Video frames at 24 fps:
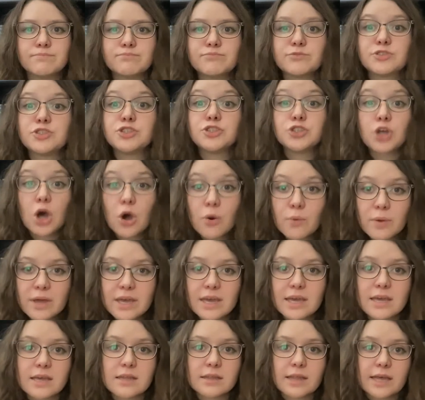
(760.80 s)

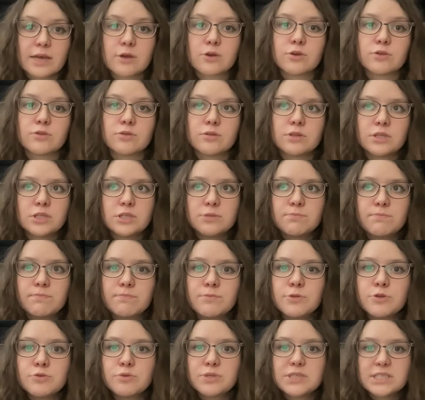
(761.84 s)
Zoe, like
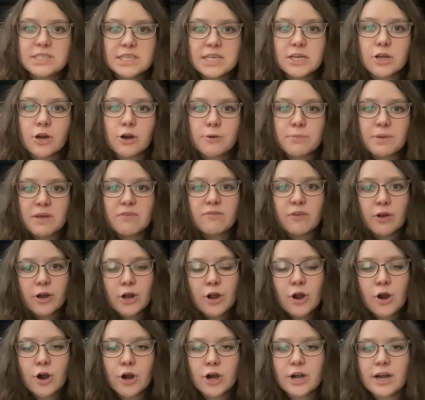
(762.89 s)
you see her being very
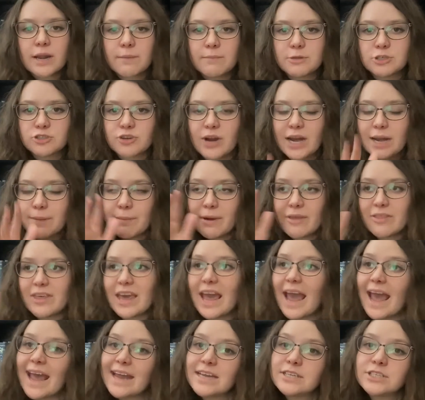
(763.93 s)
hurt and betrayed, and by the
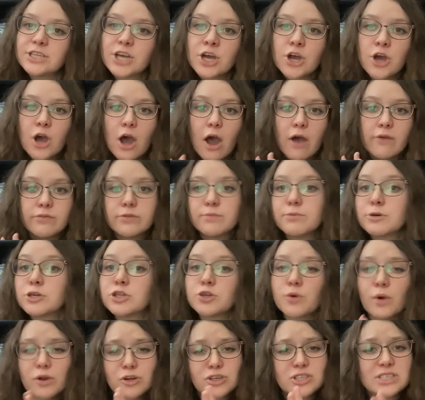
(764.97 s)
end of the book
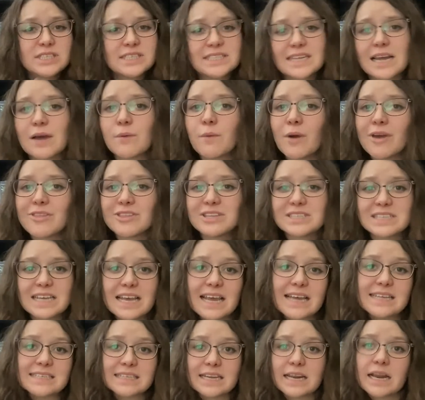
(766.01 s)
you understand why this
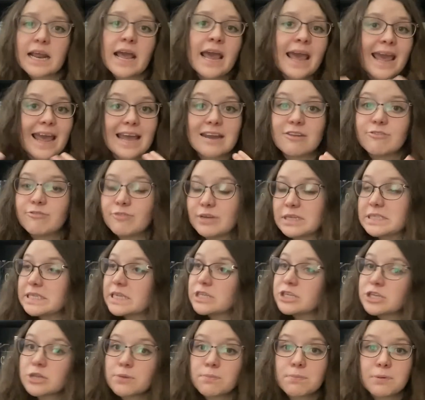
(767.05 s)
is, and it fits
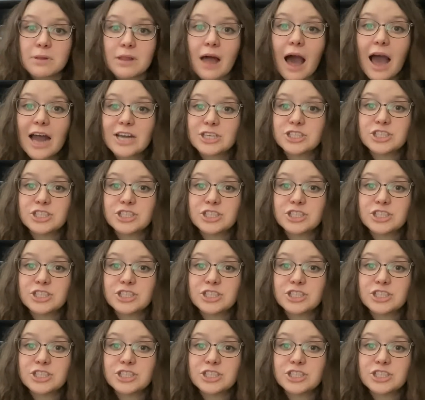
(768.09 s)
into the plot.